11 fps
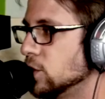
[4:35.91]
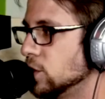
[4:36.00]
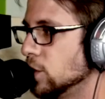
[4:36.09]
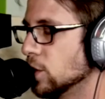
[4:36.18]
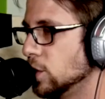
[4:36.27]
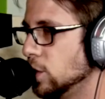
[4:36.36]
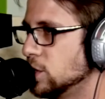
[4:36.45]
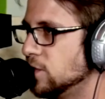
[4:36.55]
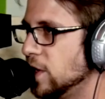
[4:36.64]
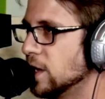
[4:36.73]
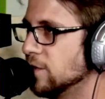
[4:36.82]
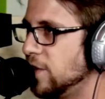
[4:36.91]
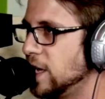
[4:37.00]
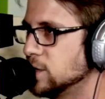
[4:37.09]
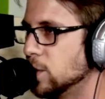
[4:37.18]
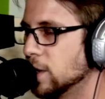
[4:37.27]
through your newsfeed on
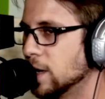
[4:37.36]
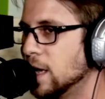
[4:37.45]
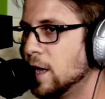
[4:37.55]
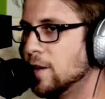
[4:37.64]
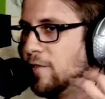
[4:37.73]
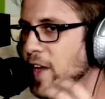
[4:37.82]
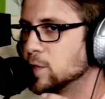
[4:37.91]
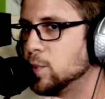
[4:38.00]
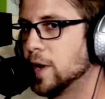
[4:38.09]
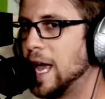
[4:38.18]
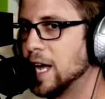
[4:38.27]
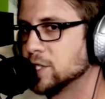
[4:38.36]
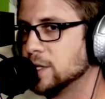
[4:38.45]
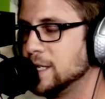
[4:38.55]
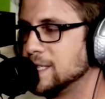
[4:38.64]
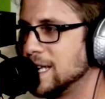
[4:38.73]
Facebook, Facebook
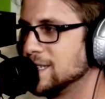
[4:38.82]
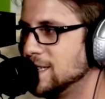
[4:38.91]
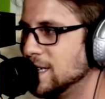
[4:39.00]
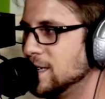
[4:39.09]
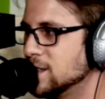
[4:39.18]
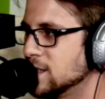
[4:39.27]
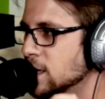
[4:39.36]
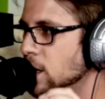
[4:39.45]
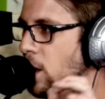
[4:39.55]
actually sends these